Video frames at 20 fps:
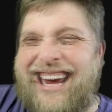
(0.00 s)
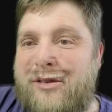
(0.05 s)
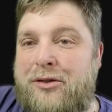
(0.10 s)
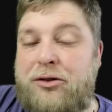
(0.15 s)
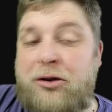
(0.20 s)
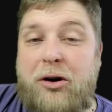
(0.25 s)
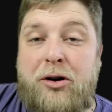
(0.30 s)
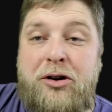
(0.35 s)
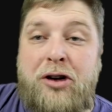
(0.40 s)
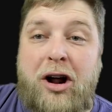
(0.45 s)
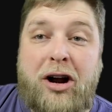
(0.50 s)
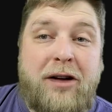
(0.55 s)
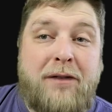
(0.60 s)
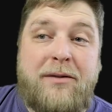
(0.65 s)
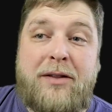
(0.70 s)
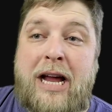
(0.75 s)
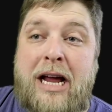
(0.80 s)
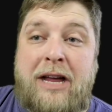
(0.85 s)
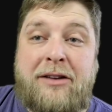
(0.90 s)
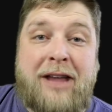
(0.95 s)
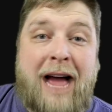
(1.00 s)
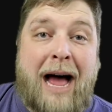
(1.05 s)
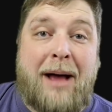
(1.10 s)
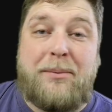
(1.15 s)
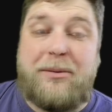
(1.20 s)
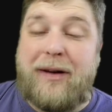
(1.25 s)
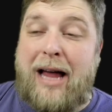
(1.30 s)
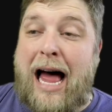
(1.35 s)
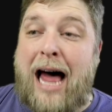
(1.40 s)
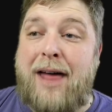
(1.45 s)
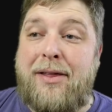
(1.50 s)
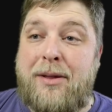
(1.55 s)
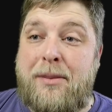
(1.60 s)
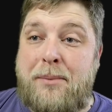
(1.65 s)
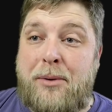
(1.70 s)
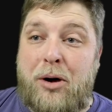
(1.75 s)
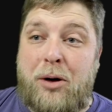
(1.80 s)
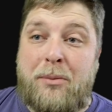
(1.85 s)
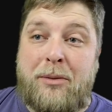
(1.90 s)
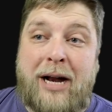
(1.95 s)
So none of these apps at the
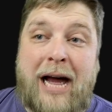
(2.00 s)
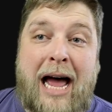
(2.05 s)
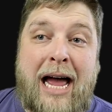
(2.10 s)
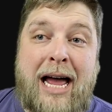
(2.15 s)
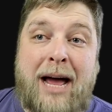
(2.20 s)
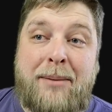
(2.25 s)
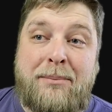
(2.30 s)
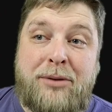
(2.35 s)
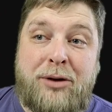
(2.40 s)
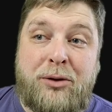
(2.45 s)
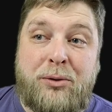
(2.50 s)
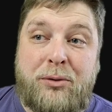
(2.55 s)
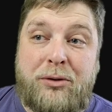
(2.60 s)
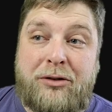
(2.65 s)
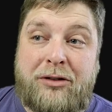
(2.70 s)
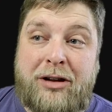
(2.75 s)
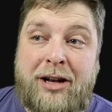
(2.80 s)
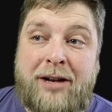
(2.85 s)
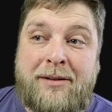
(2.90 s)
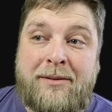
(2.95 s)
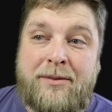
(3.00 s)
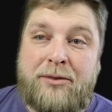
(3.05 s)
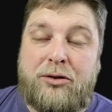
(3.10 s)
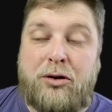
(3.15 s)
moment I am using.